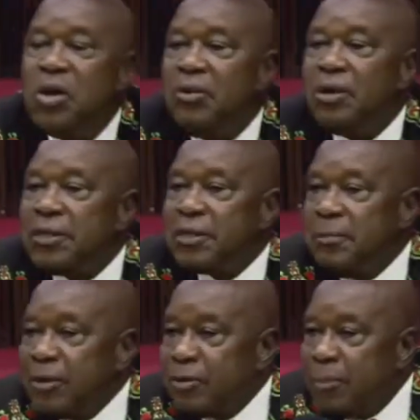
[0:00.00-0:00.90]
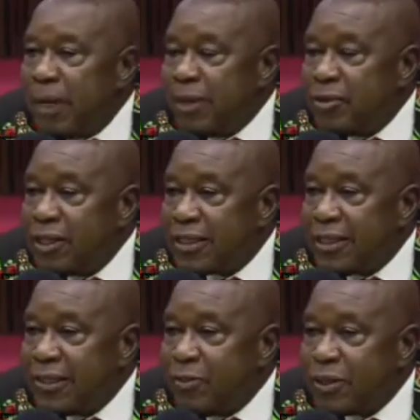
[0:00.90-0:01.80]
there's a
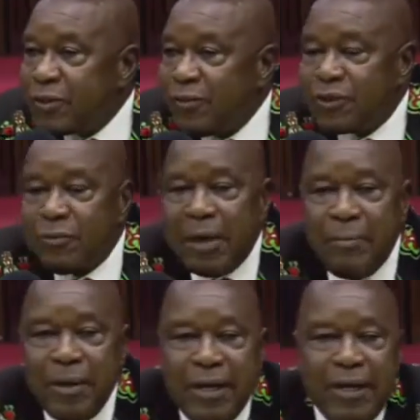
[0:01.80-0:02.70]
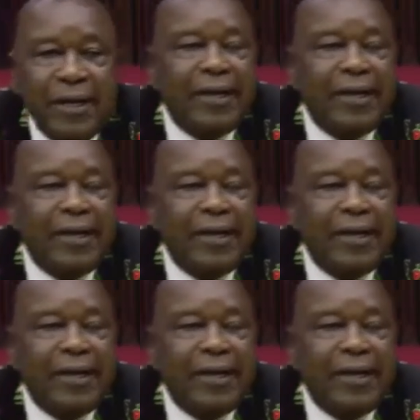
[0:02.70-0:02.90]
minority in the west of Zimbabwe,